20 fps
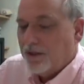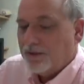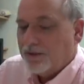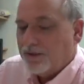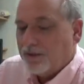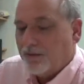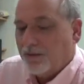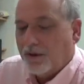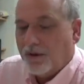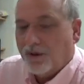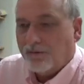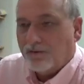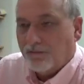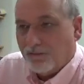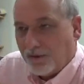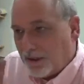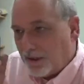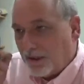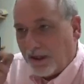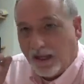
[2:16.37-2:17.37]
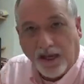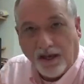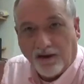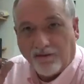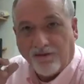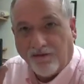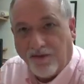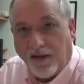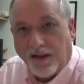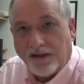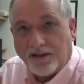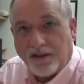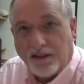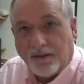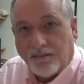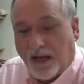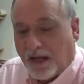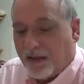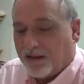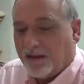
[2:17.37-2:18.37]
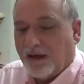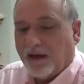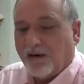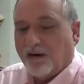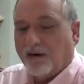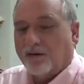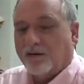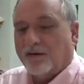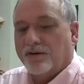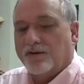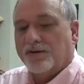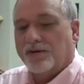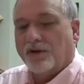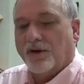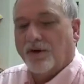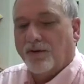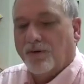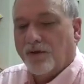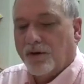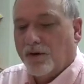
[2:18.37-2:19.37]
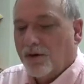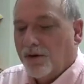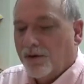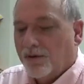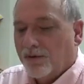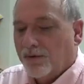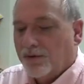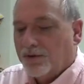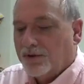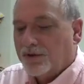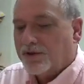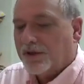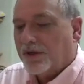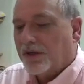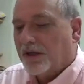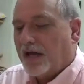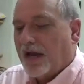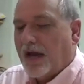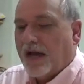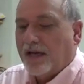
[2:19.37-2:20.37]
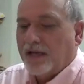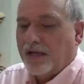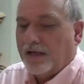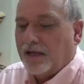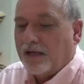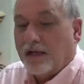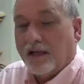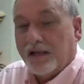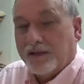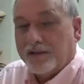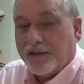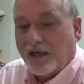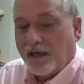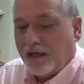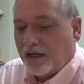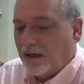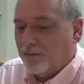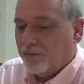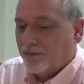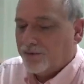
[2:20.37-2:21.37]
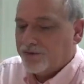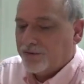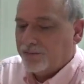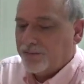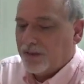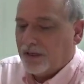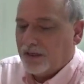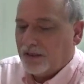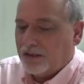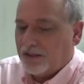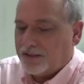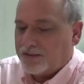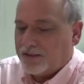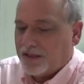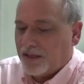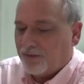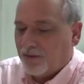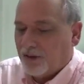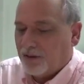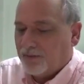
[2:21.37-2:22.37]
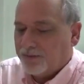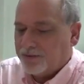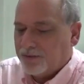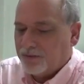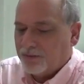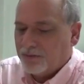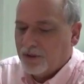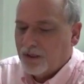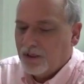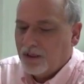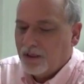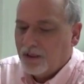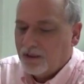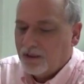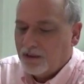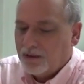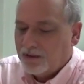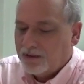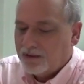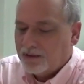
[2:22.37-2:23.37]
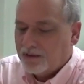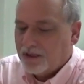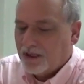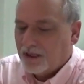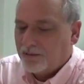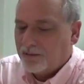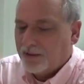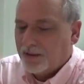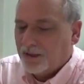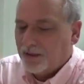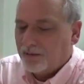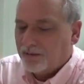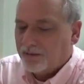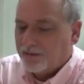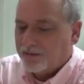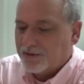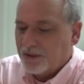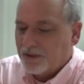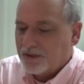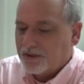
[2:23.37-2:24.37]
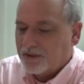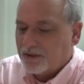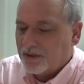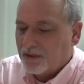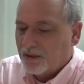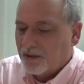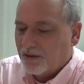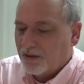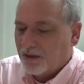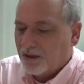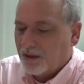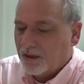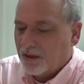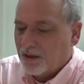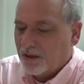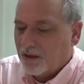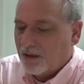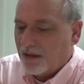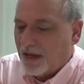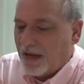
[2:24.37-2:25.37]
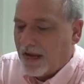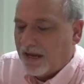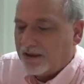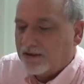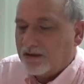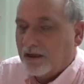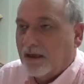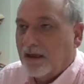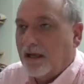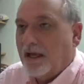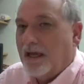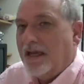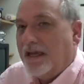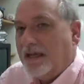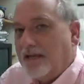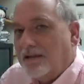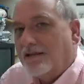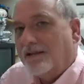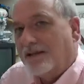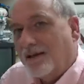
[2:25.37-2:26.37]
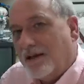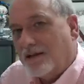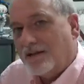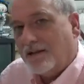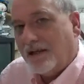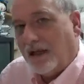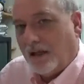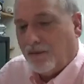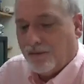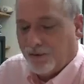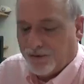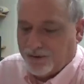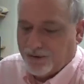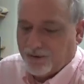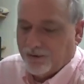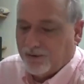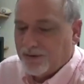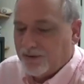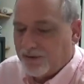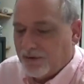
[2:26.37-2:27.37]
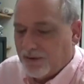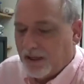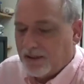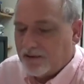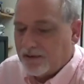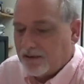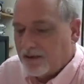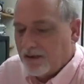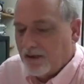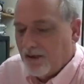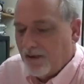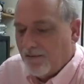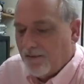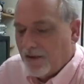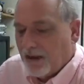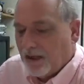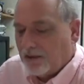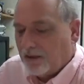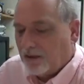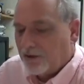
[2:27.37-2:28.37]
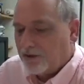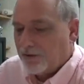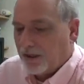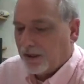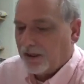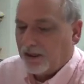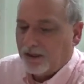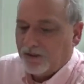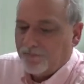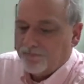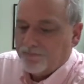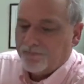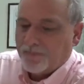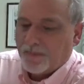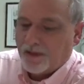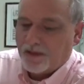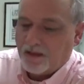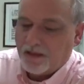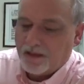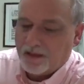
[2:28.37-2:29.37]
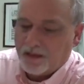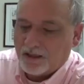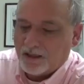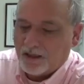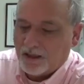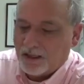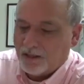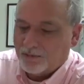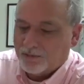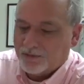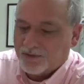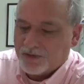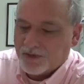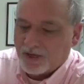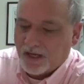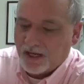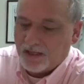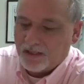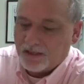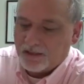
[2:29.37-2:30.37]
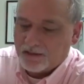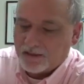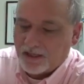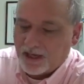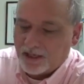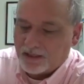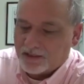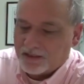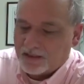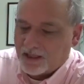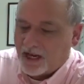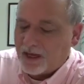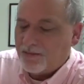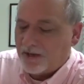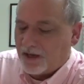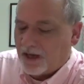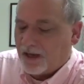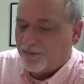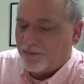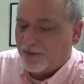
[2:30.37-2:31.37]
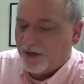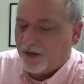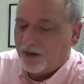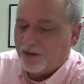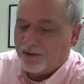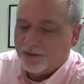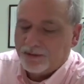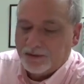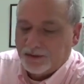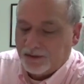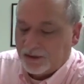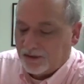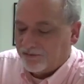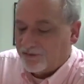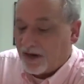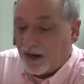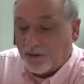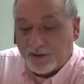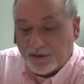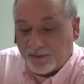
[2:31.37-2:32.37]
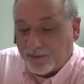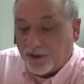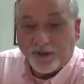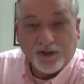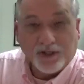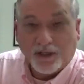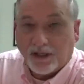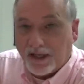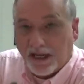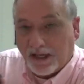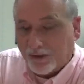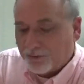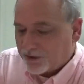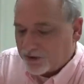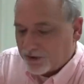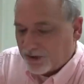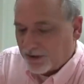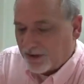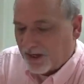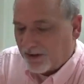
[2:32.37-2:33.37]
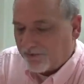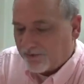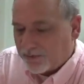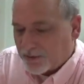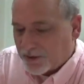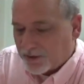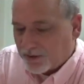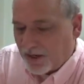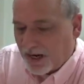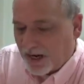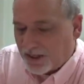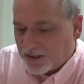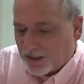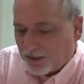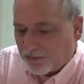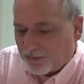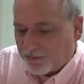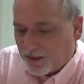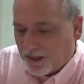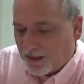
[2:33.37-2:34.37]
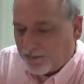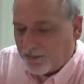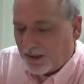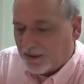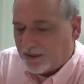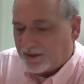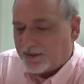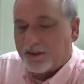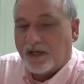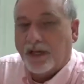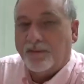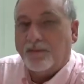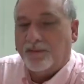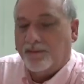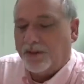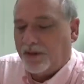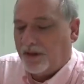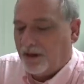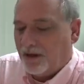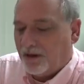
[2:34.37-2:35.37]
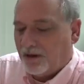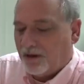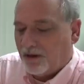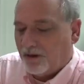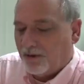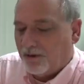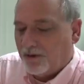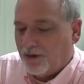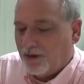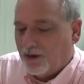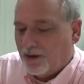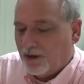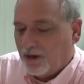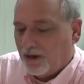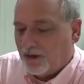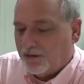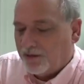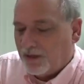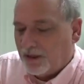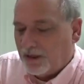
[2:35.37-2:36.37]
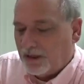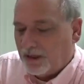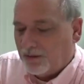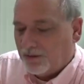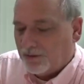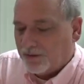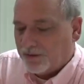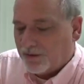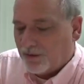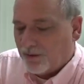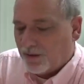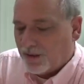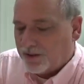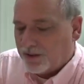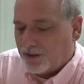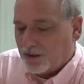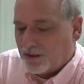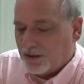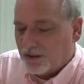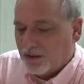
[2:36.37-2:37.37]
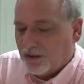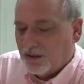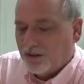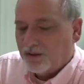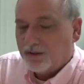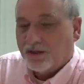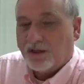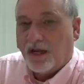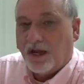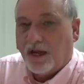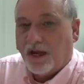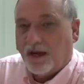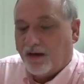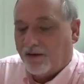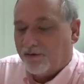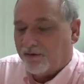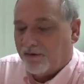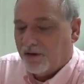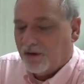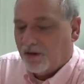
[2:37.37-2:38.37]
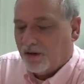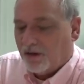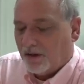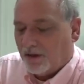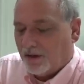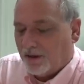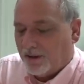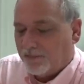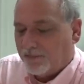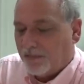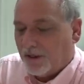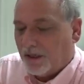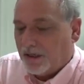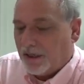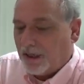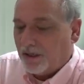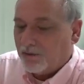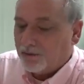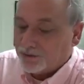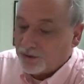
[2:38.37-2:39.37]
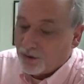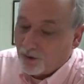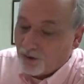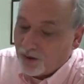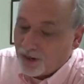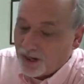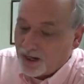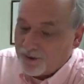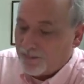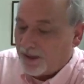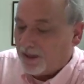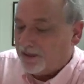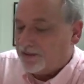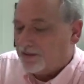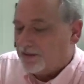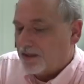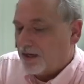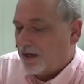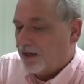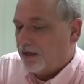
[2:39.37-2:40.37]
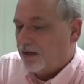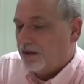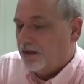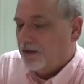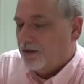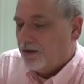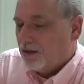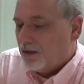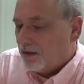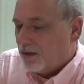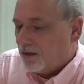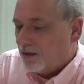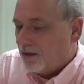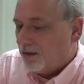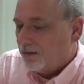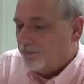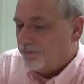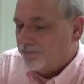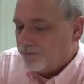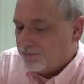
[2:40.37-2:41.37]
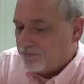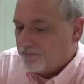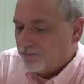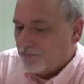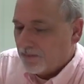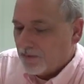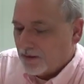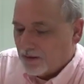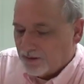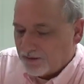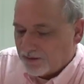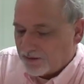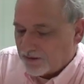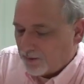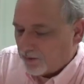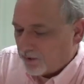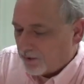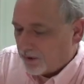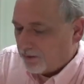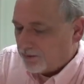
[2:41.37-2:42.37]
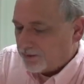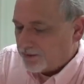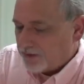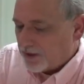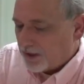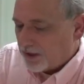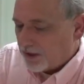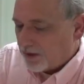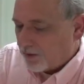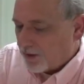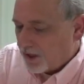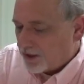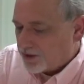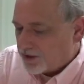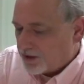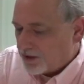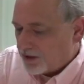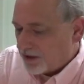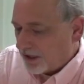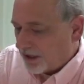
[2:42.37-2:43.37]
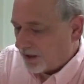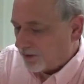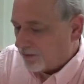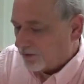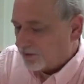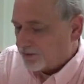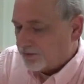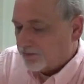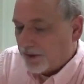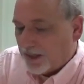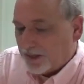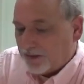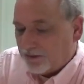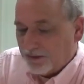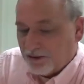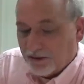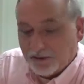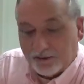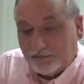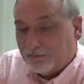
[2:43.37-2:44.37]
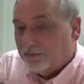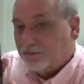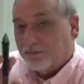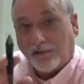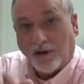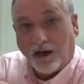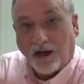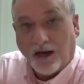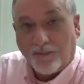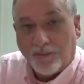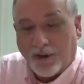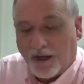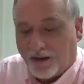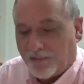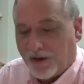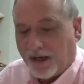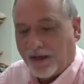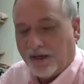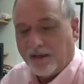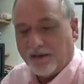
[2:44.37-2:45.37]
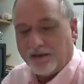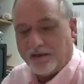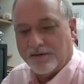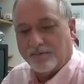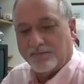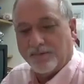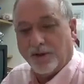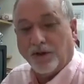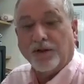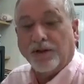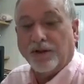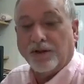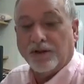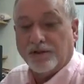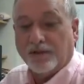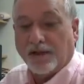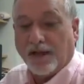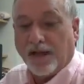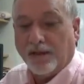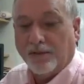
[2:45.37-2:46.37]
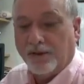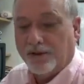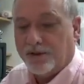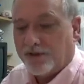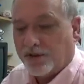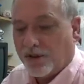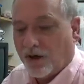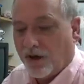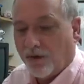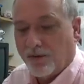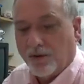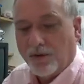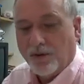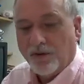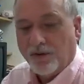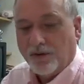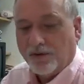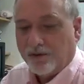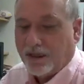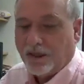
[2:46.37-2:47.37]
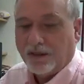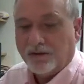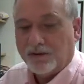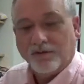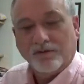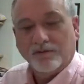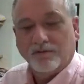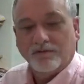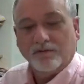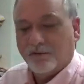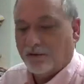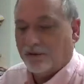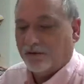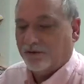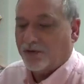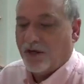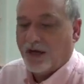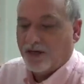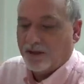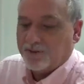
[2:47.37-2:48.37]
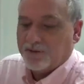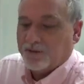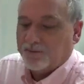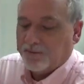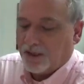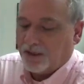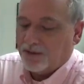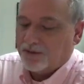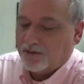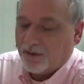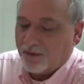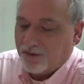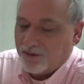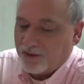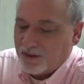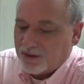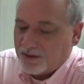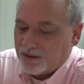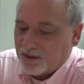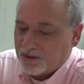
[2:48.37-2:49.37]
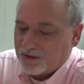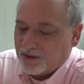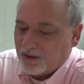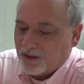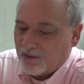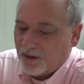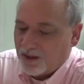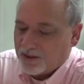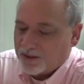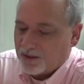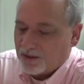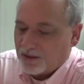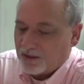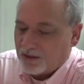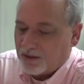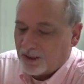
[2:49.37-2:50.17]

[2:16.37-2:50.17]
So we didn't have fancy math characters, so we just concatenated less than and equal to be less than or equal to. This double equals is the asking, is this equal to? And so that's a little tricky. The equal sign is that assignment operator. If I was building a language today from scratch, I would probably make assignment be arrow and the equals question to have an equals. Or I might say, somewhere I would say question equals. But I'm not building this language, so it's not up to me. So this is the question.